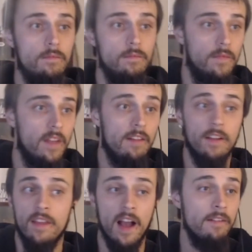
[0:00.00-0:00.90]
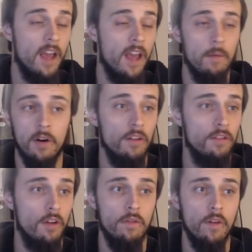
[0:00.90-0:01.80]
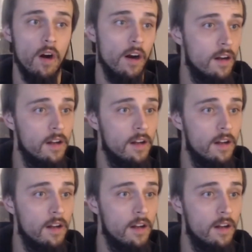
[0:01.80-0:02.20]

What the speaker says: Everything I've came across so far.